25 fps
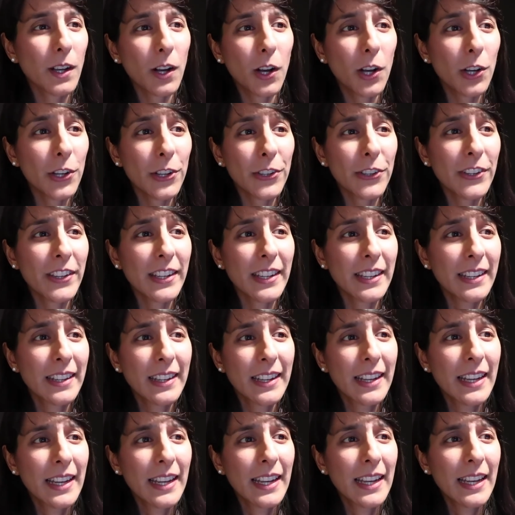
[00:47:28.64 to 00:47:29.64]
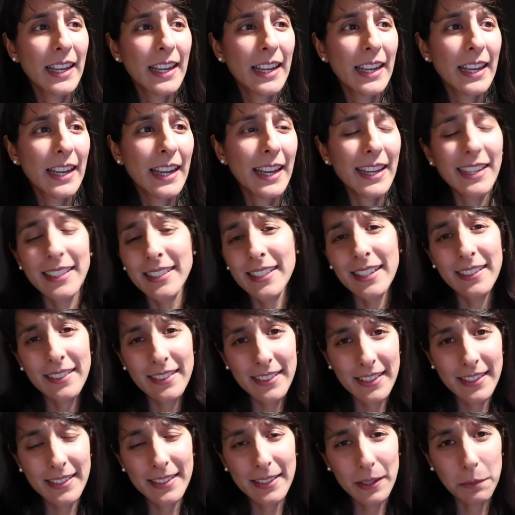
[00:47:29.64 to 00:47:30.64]
on
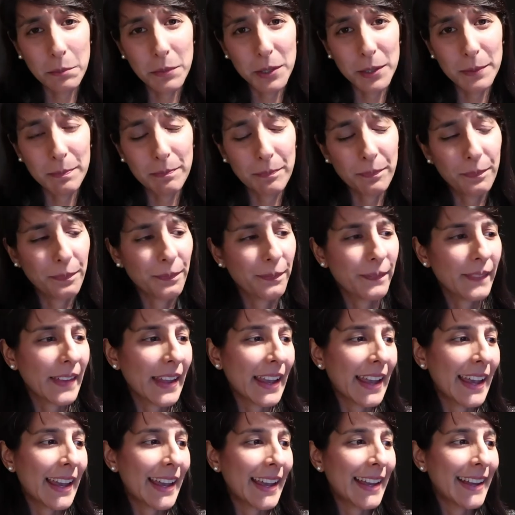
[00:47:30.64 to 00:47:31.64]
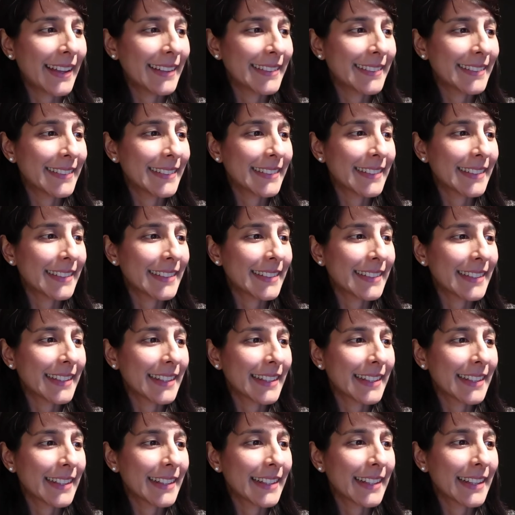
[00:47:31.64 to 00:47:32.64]
18th December, and
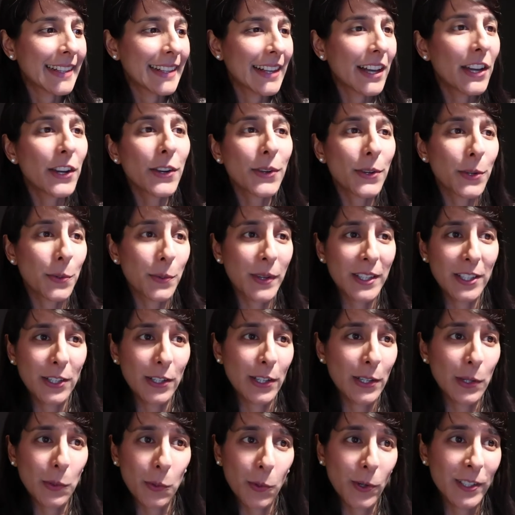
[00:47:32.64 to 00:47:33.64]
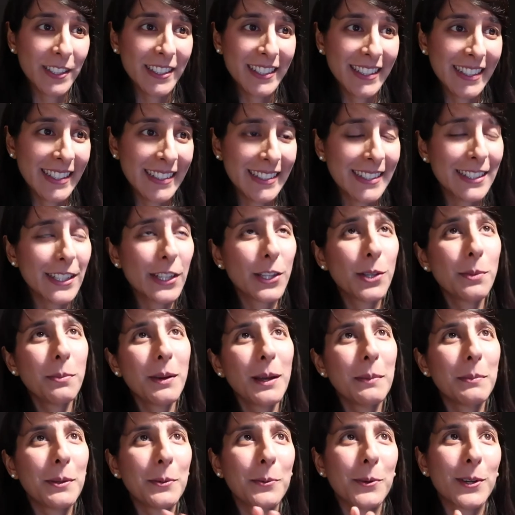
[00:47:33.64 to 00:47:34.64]
I don't know when you're going to watch this. So you
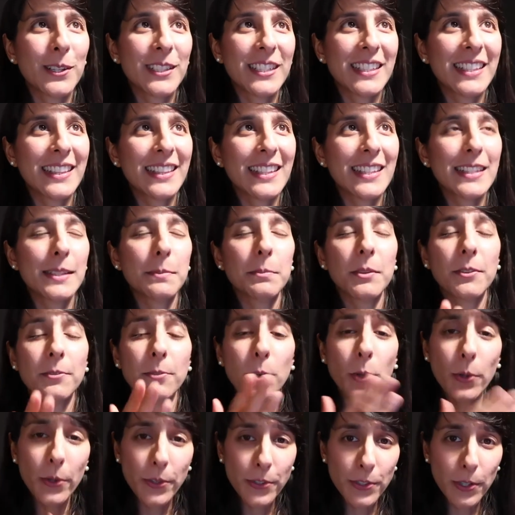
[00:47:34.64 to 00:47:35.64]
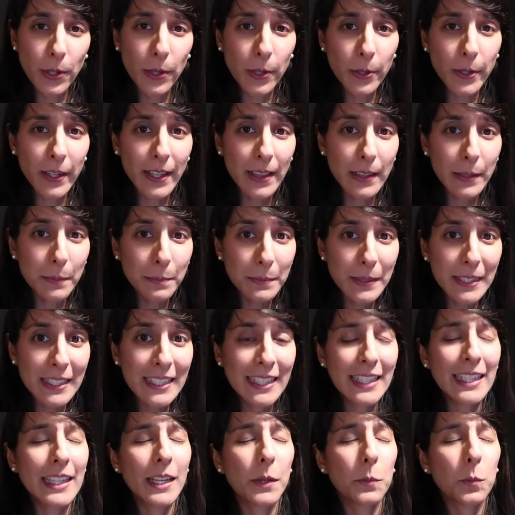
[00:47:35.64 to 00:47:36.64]
might be watching this before the solar eclipse,
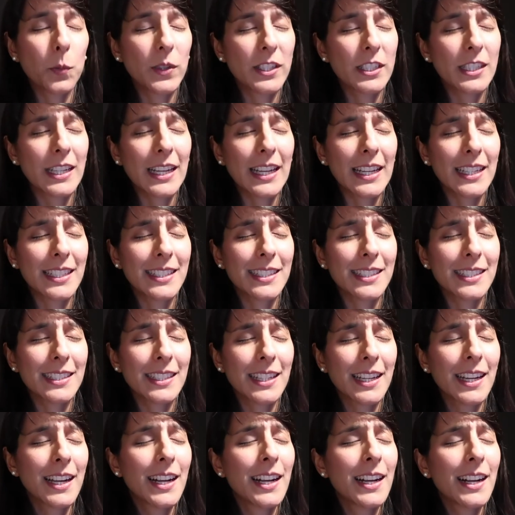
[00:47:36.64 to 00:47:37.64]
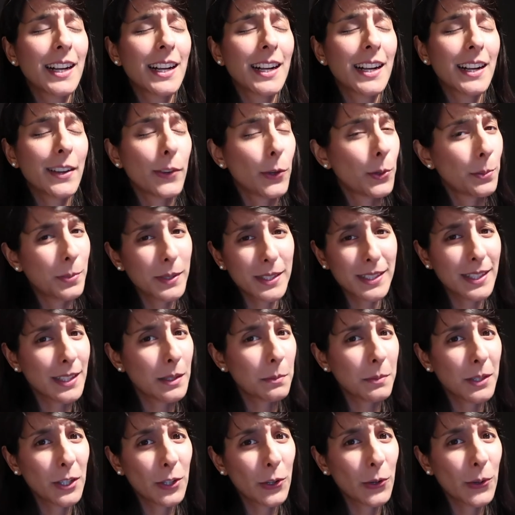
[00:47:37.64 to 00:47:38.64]
in which case, I hope it's
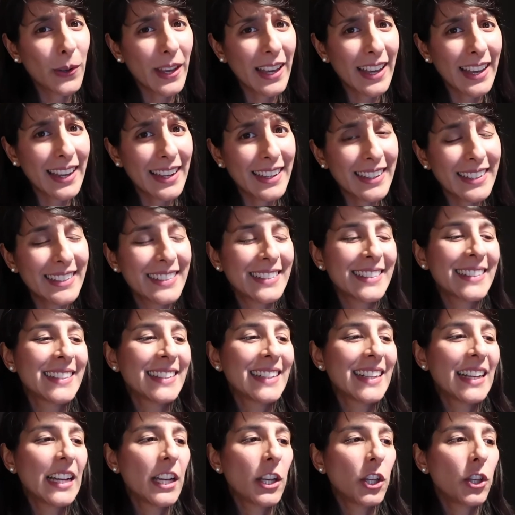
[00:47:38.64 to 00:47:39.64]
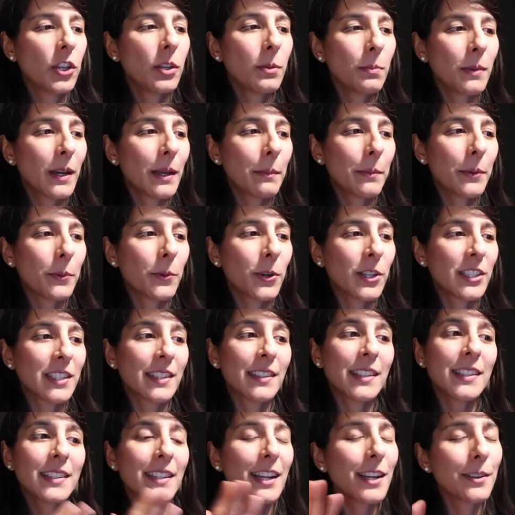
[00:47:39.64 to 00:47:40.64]
going to be okay. You might be
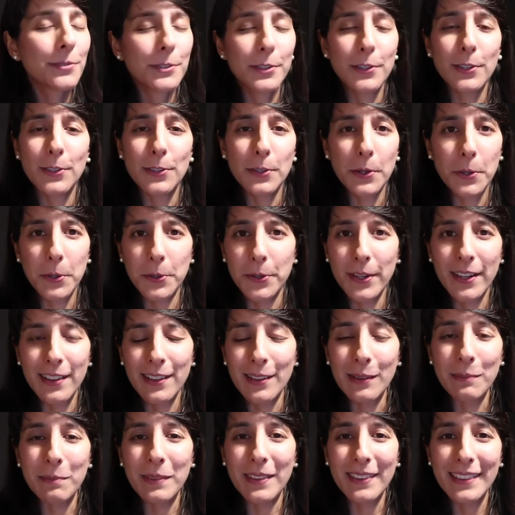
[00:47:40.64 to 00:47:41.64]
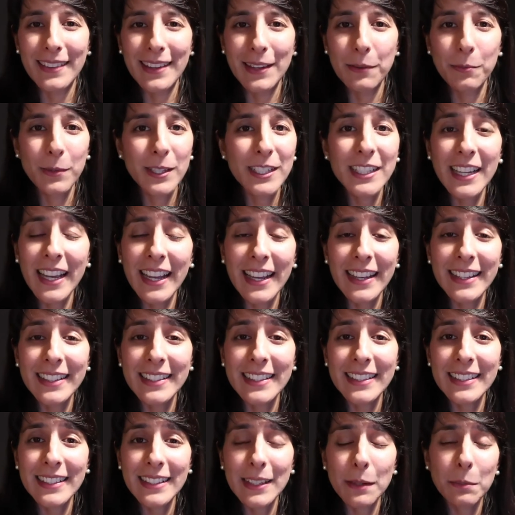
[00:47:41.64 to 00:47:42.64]
watching this after the solar eclipse, in which
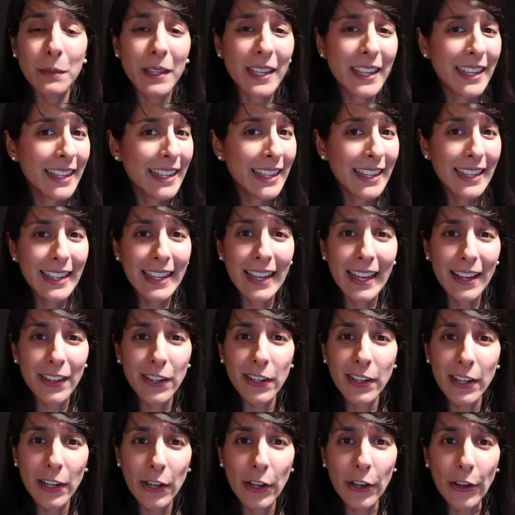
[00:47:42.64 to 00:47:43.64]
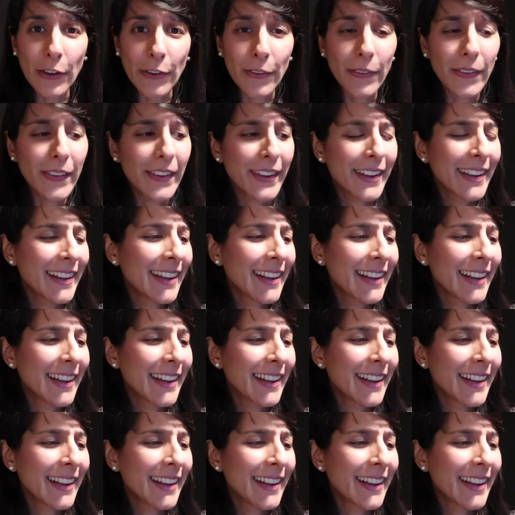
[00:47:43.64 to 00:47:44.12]
case I'm like, how did it go?